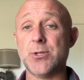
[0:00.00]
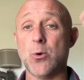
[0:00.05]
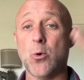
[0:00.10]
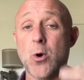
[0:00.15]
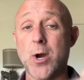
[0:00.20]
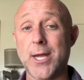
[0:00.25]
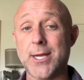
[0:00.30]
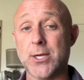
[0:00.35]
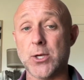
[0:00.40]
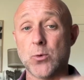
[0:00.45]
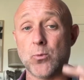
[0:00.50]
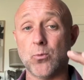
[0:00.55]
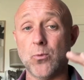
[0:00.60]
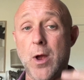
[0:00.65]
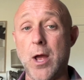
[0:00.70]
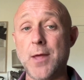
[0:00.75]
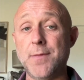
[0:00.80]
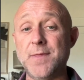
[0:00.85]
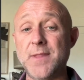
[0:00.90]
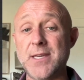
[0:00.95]
or I could
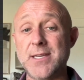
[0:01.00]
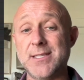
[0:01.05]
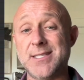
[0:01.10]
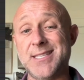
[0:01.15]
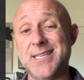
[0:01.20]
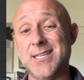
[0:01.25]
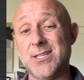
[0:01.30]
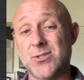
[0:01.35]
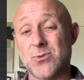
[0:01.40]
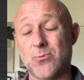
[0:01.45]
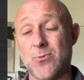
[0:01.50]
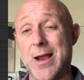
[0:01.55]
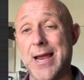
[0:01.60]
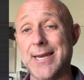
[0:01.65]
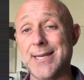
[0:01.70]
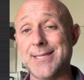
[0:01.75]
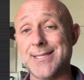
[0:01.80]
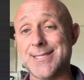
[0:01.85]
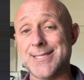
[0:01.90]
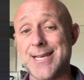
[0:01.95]
run these things
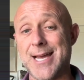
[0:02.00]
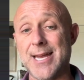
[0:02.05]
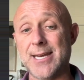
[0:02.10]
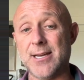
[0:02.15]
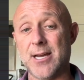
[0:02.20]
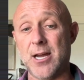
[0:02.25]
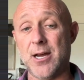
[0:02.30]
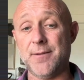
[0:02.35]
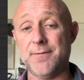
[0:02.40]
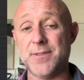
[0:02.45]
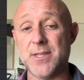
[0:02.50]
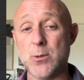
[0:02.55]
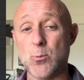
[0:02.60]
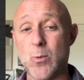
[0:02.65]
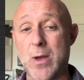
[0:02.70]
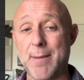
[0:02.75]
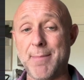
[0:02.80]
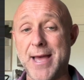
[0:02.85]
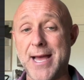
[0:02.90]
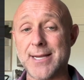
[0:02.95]
right inside of the
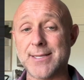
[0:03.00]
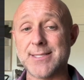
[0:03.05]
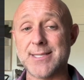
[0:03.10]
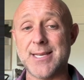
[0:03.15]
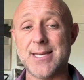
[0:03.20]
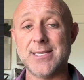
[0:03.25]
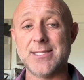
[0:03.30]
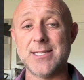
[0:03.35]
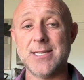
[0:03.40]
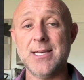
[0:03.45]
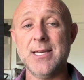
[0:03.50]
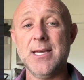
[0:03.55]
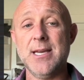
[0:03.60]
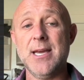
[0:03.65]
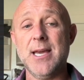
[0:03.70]
web access.